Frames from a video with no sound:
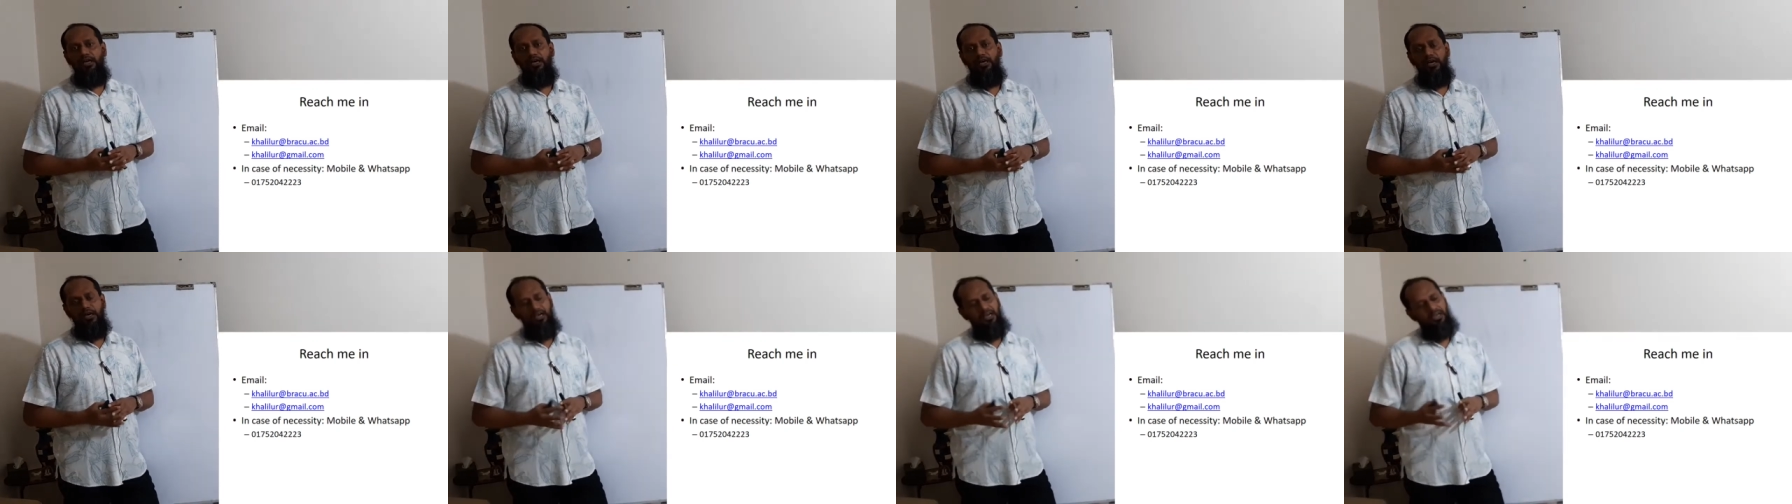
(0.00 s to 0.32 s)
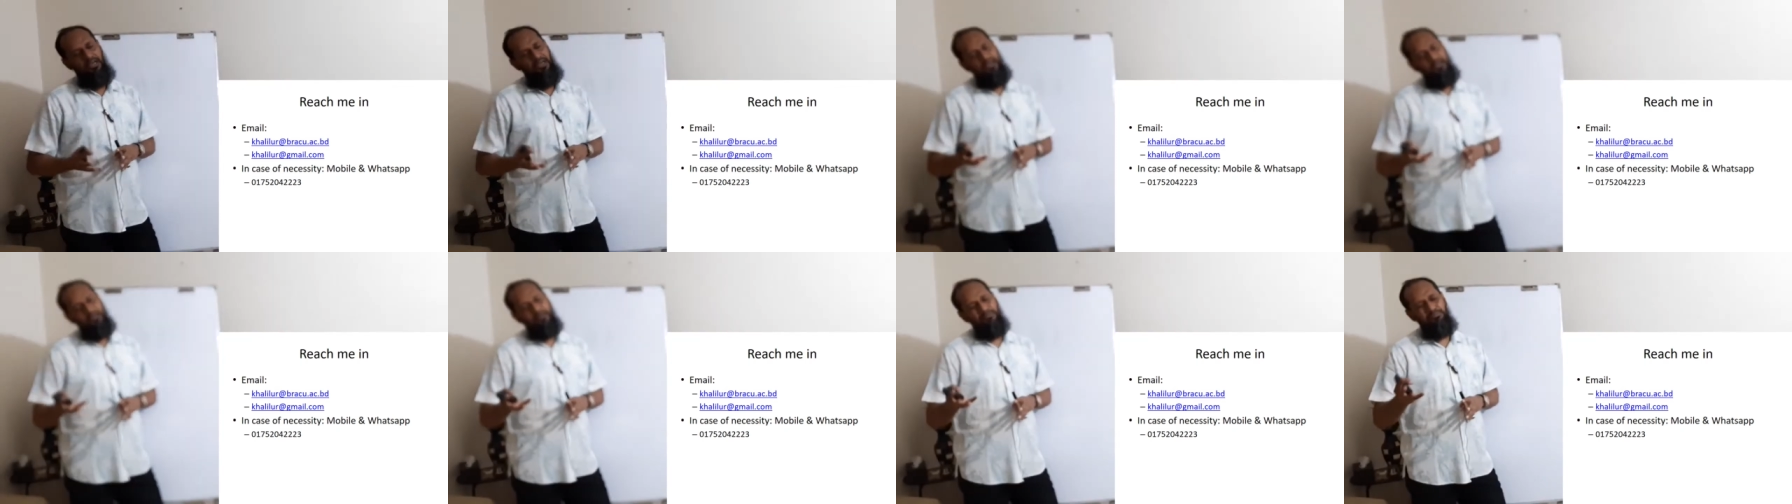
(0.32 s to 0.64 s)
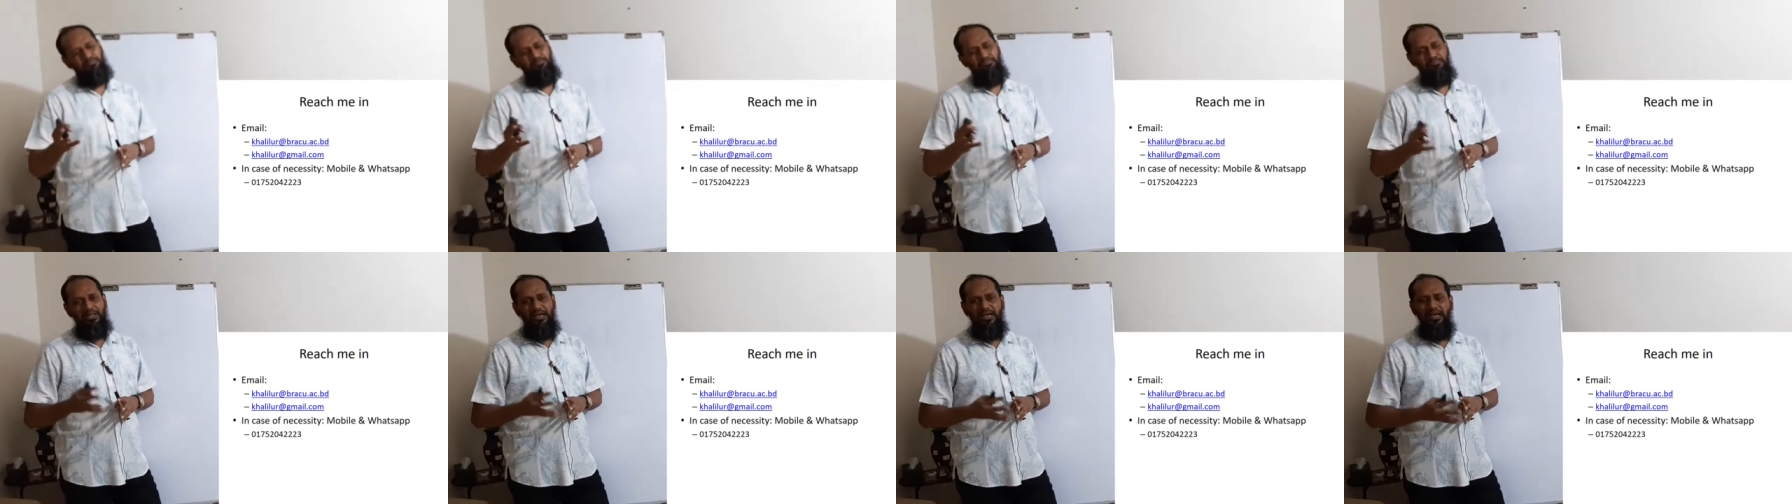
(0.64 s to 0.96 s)

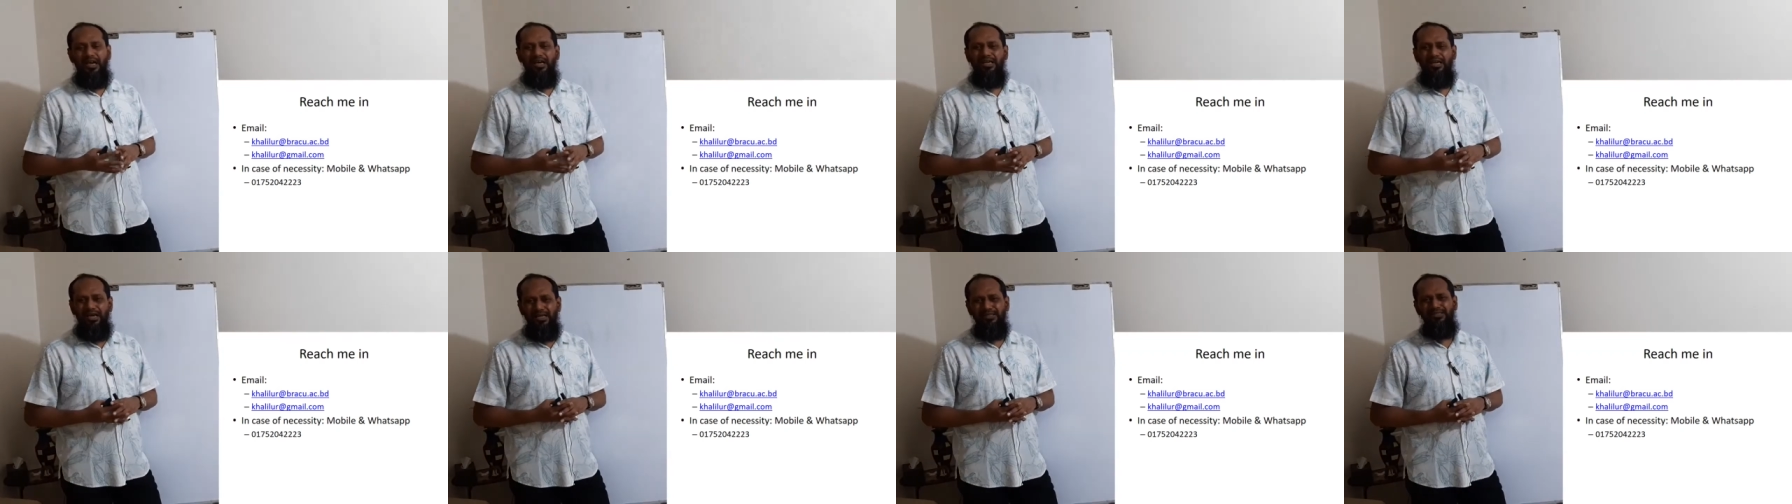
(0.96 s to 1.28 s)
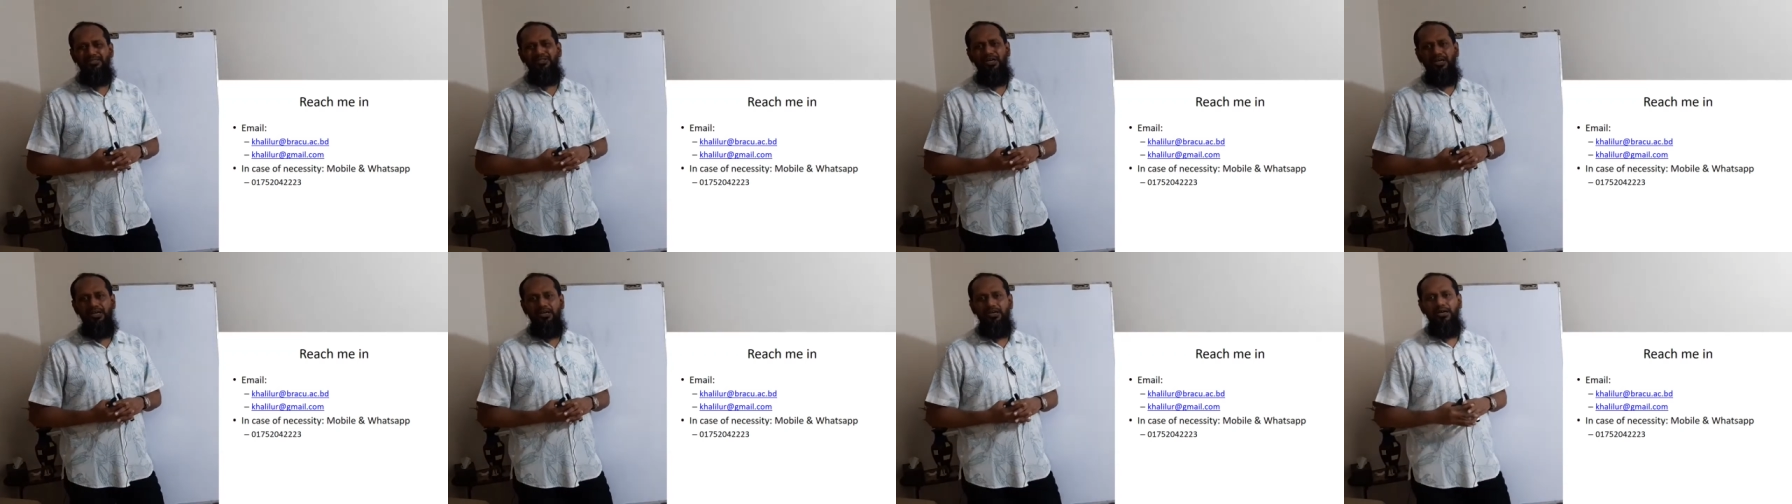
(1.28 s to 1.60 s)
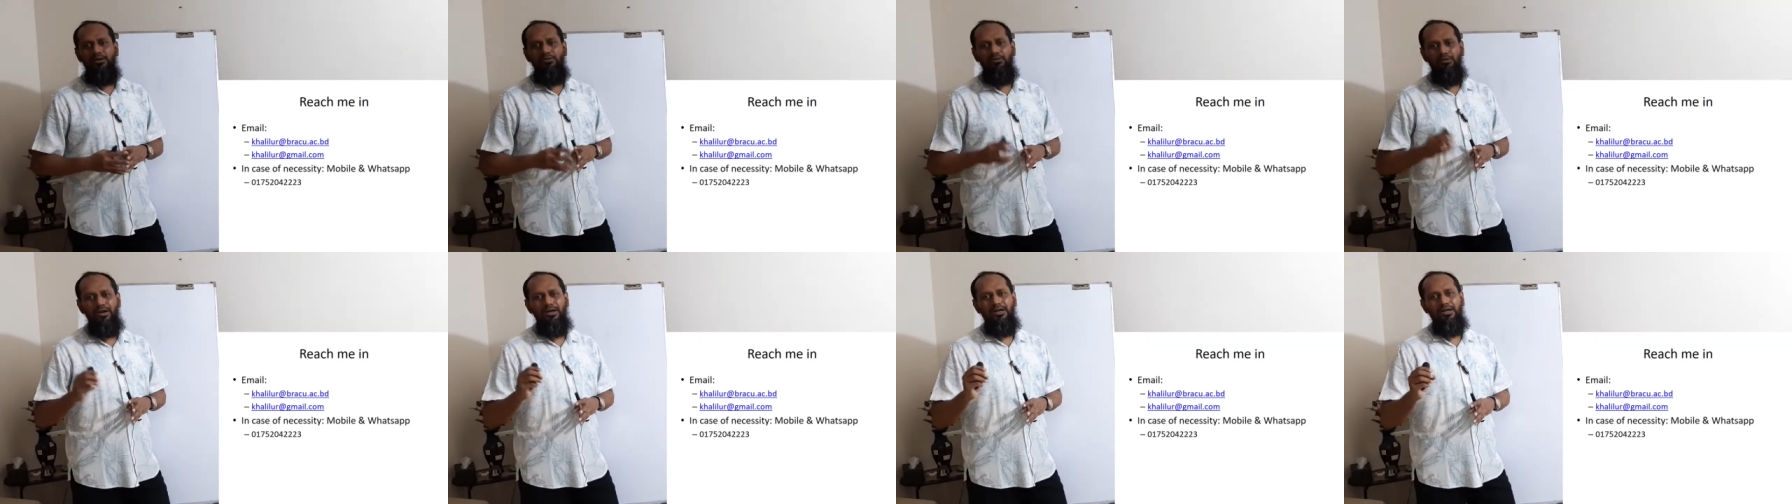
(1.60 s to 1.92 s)
I check
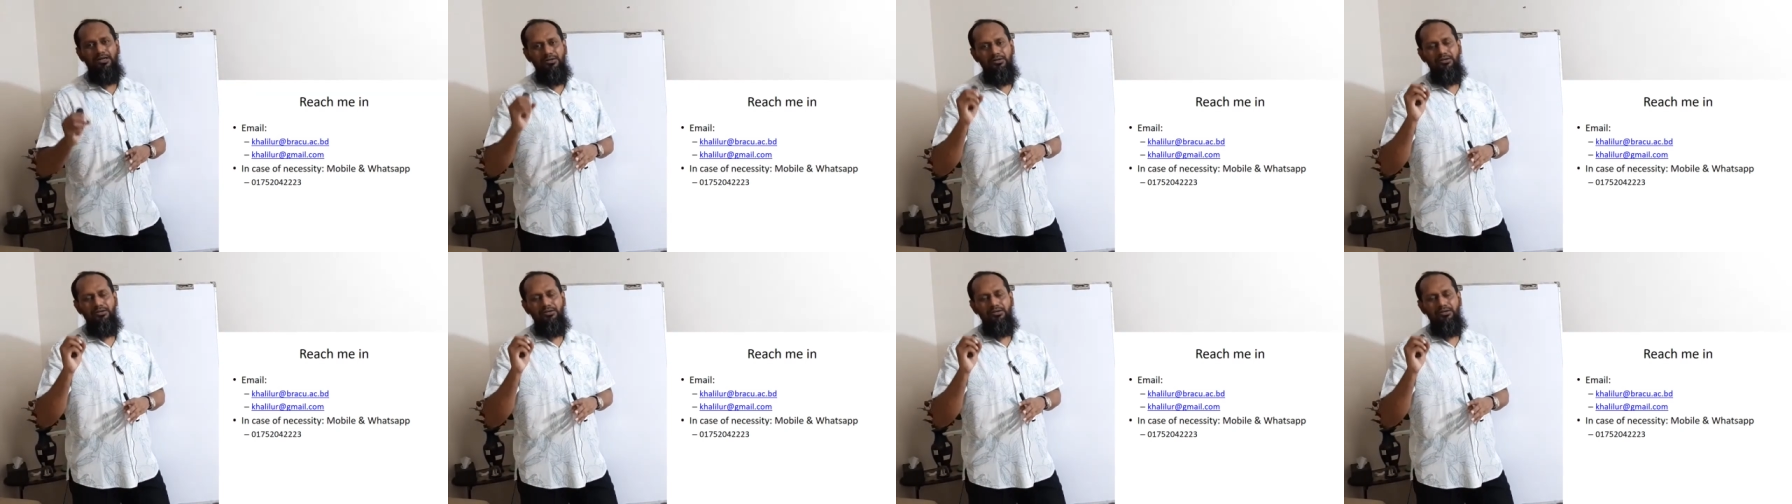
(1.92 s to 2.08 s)
regularly.